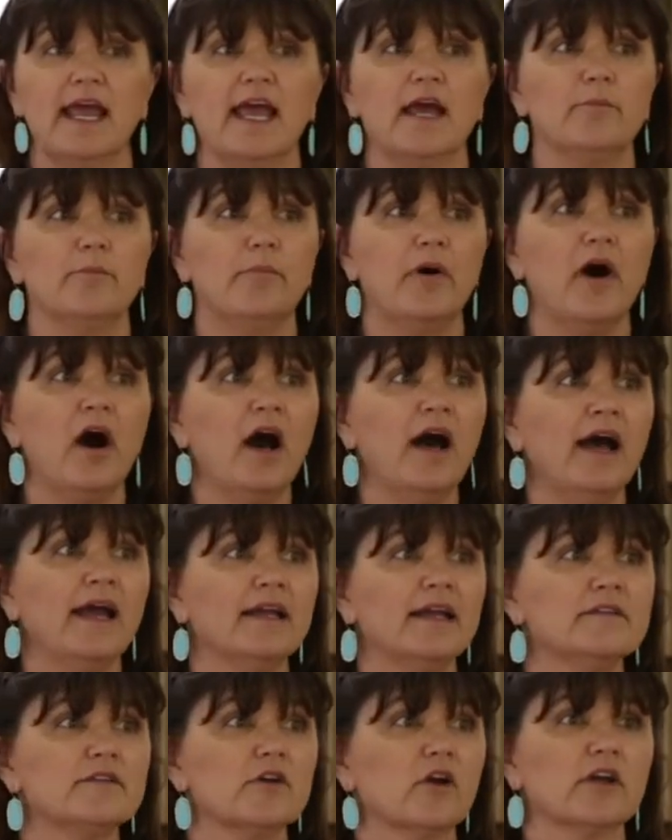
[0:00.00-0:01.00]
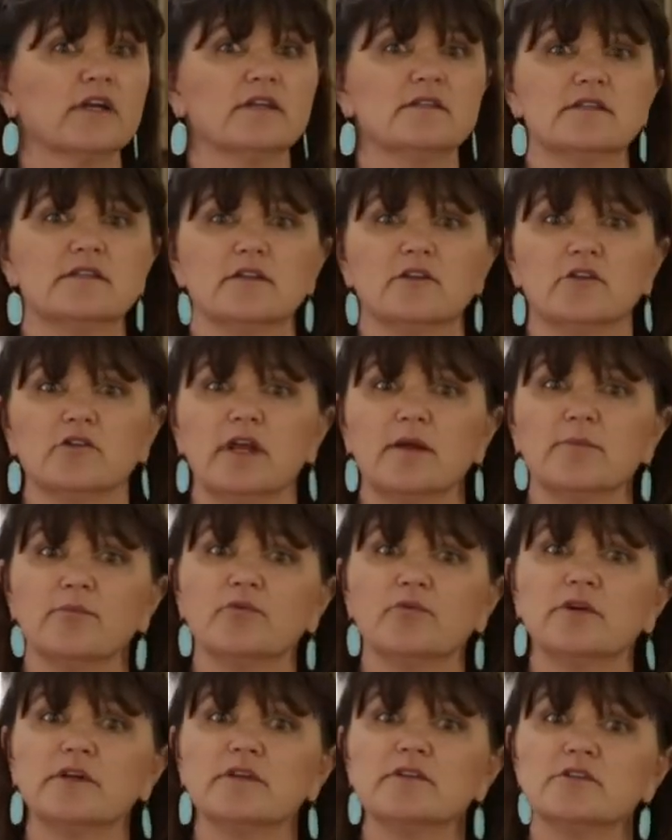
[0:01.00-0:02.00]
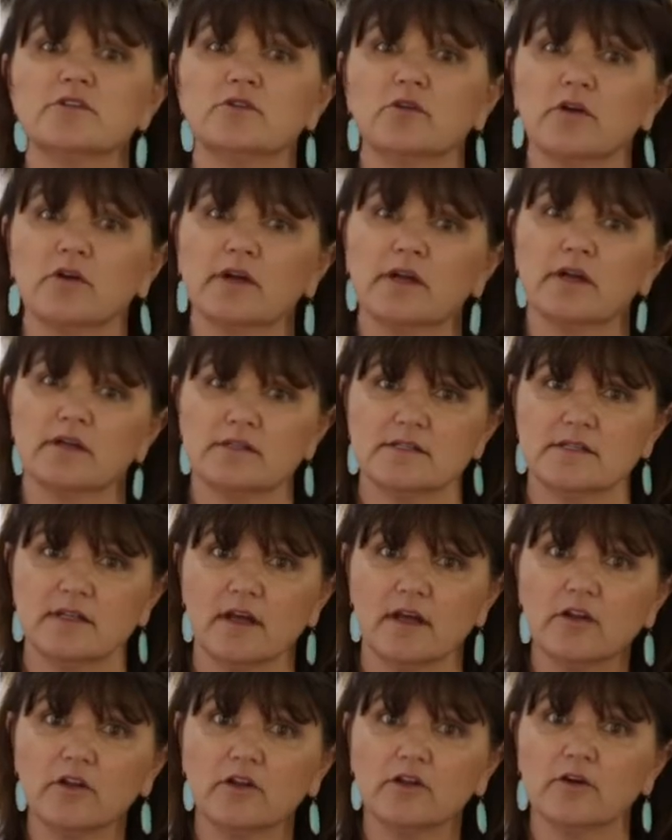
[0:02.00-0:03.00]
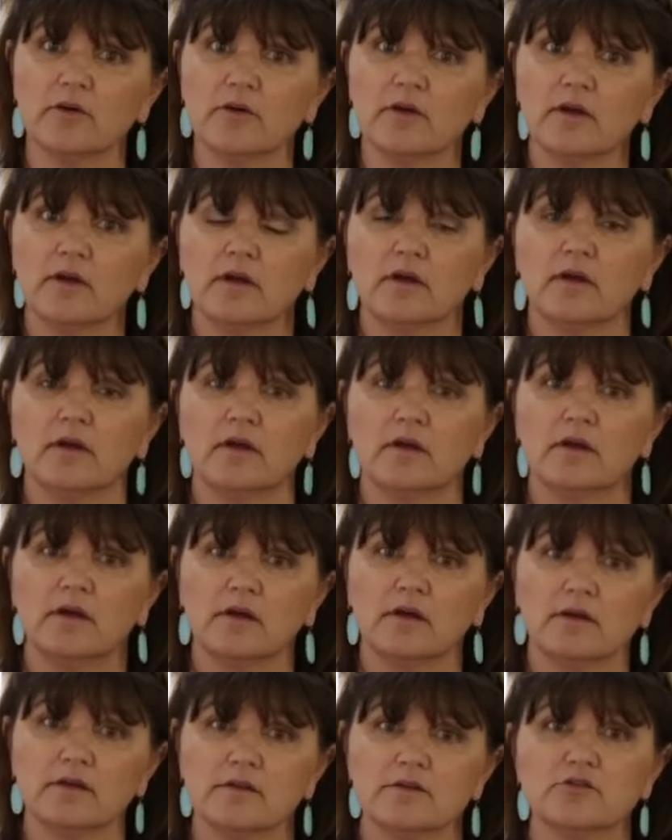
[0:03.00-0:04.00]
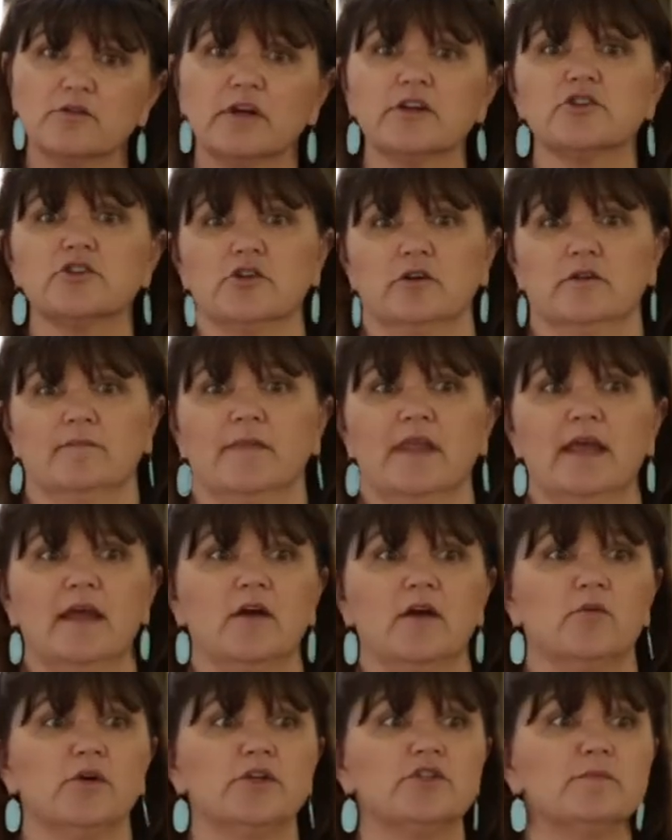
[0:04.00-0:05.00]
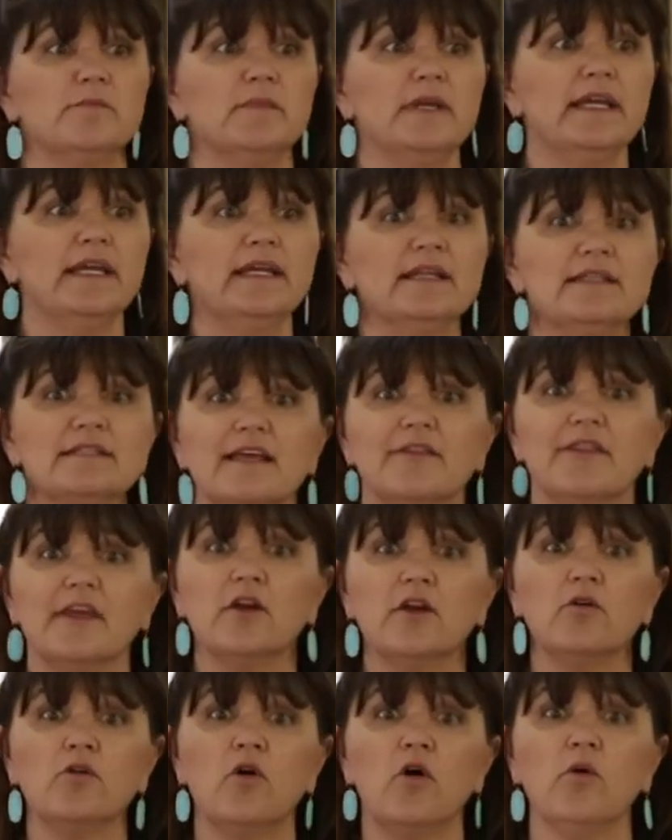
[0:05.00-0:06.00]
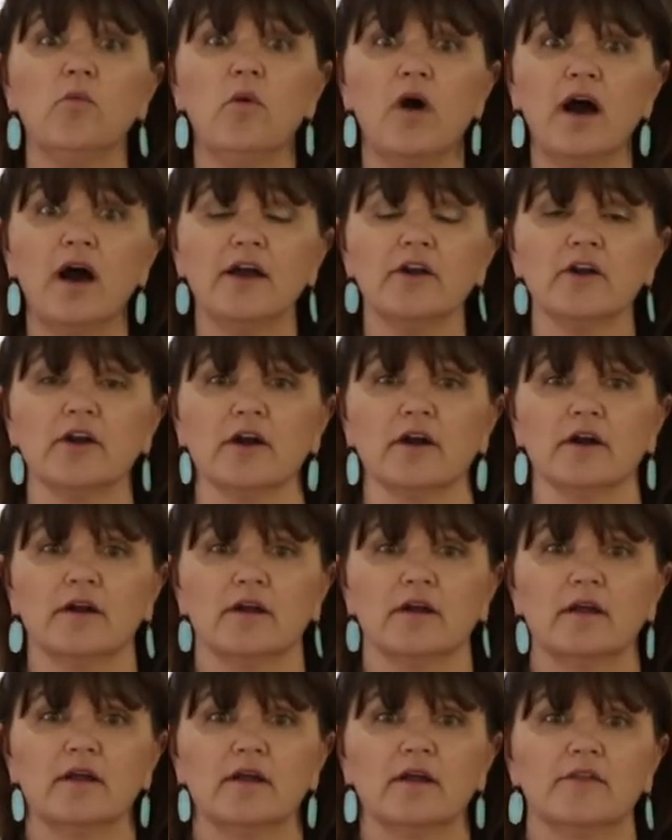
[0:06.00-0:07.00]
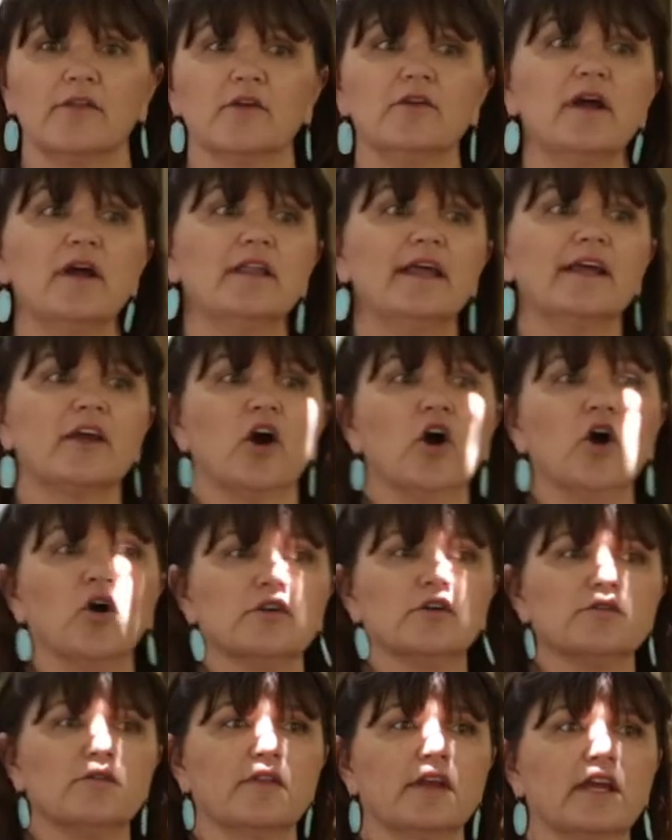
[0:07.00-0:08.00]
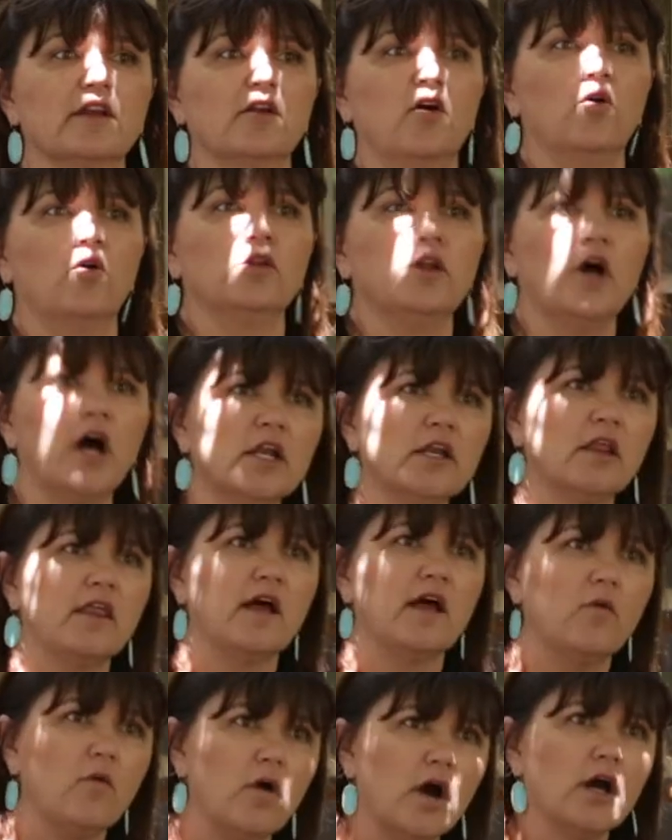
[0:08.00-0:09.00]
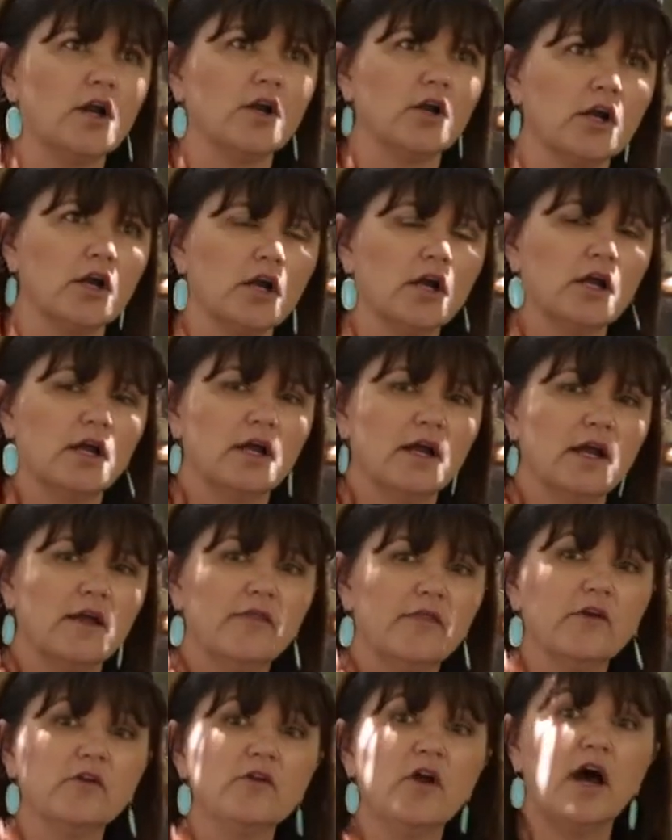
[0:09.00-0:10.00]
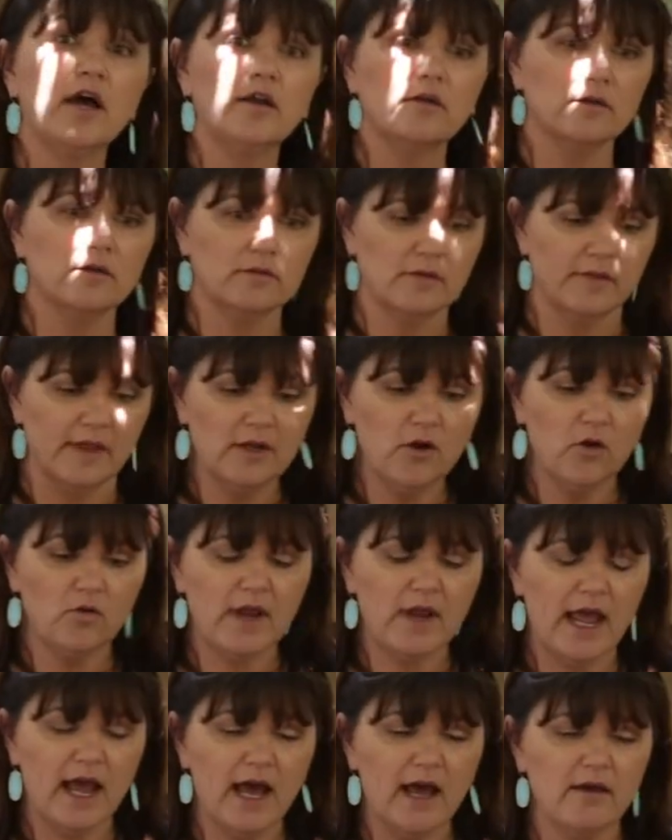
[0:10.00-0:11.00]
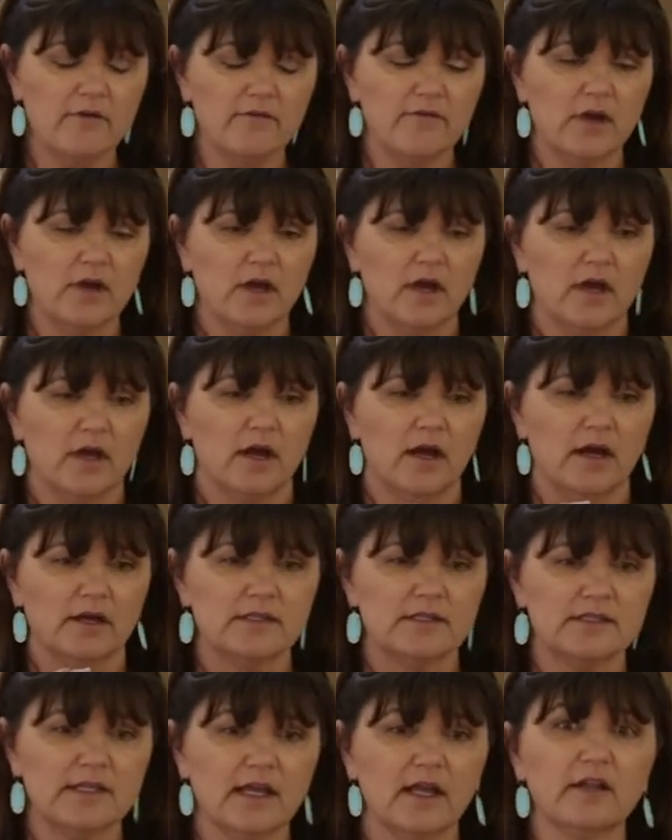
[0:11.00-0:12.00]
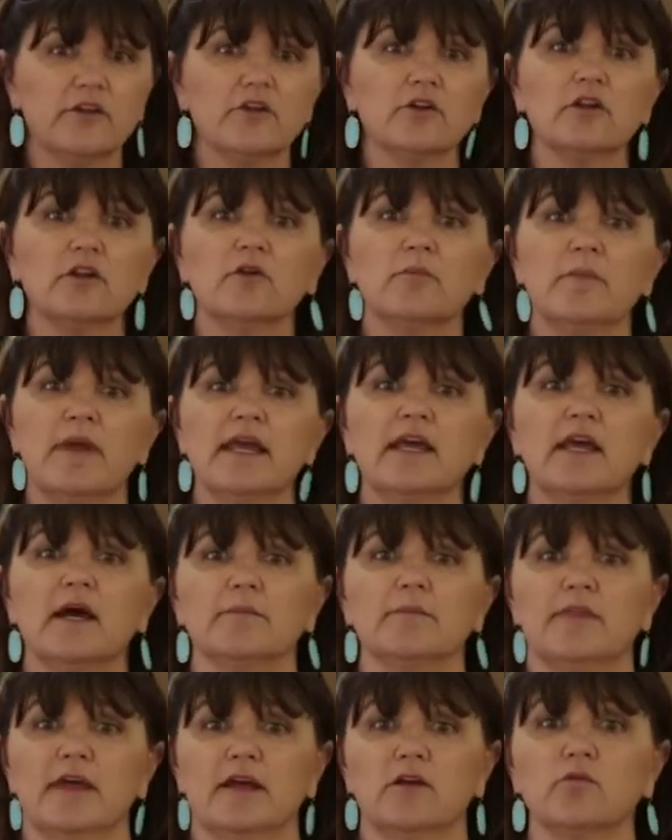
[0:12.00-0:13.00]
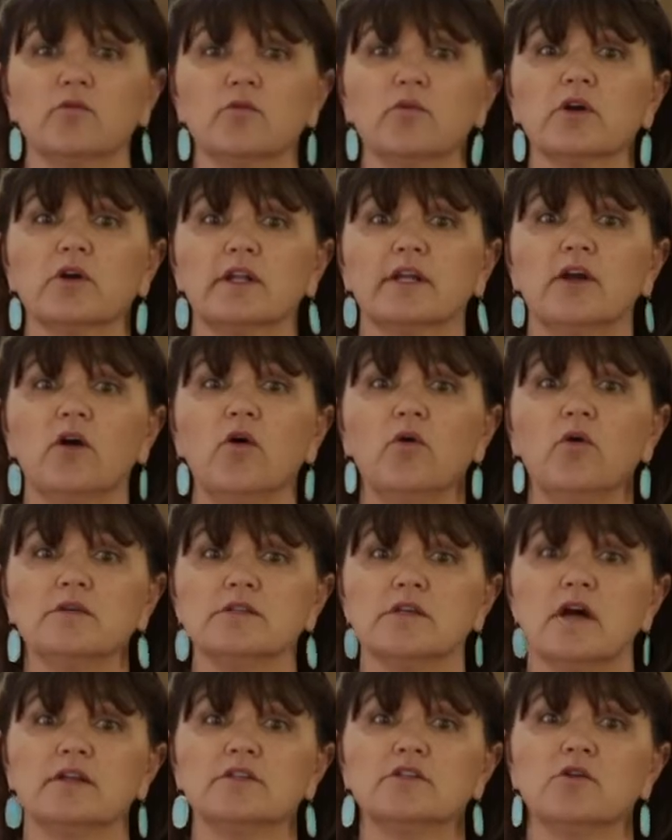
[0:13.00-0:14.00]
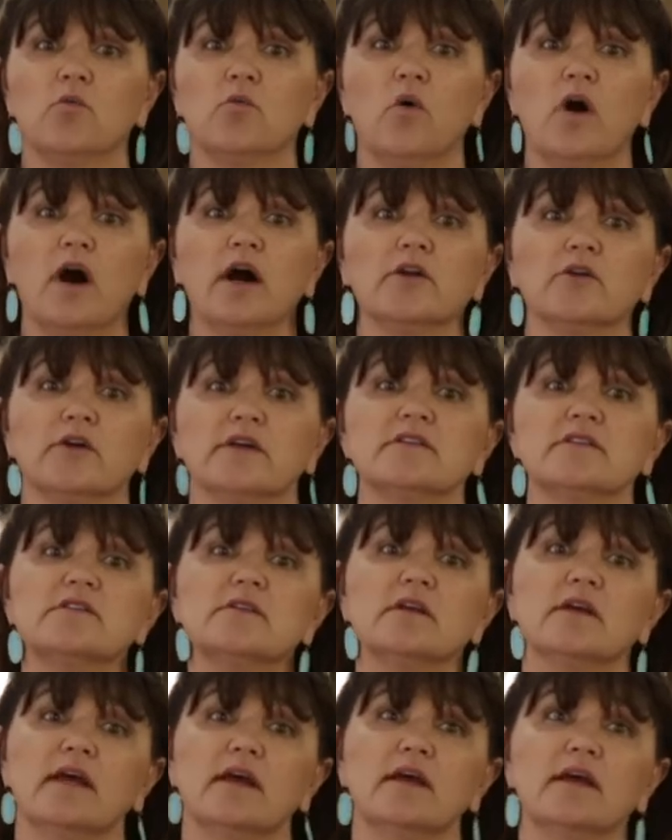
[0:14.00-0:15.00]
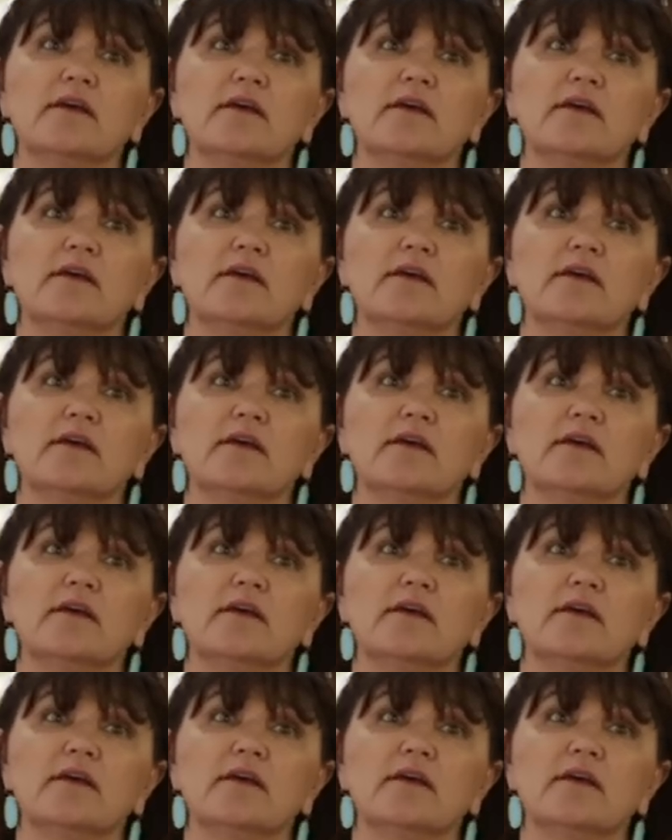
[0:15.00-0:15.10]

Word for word: And pines are considered a prehistoric cellular structure, which means that they don't hold water. They're not like oaks where they can hold on to that water. They're not, they don't have a cellular makeup that really holds on to water as